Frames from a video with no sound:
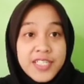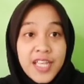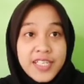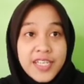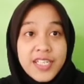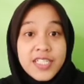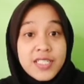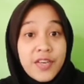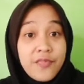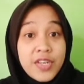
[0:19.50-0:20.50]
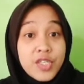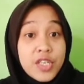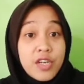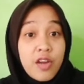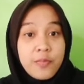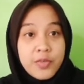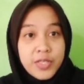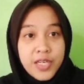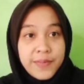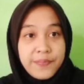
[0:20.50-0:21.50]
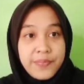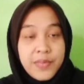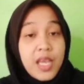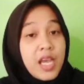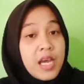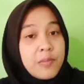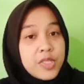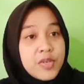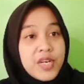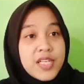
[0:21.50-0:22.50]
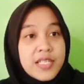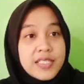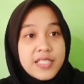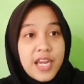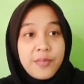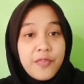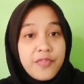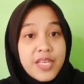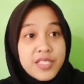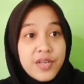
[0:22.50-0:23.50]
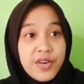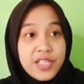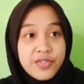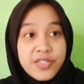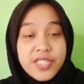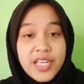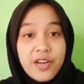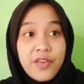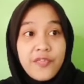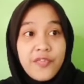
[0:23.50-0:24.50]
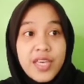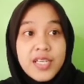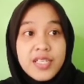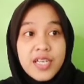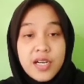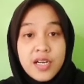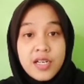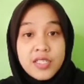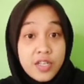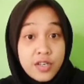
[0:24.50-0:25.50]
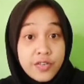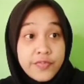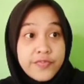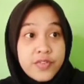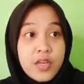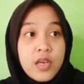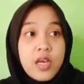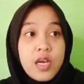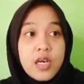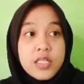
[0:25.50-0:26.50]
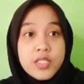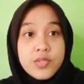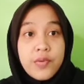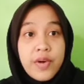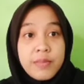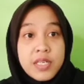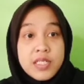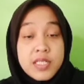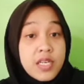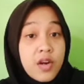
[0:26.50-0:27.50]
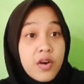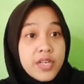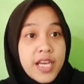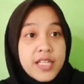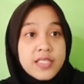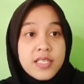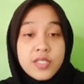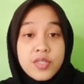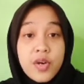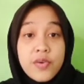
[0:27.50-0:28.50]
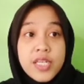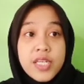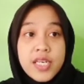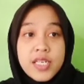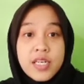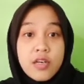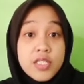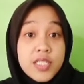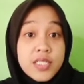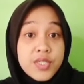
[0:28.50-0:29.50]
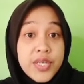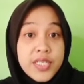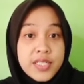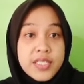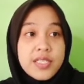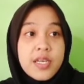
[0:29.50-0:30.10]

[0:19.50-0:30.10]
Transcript: slide is definition of Putri. Putri is a type of literature that conveys thought, describe a scene or tells a story in a concentrated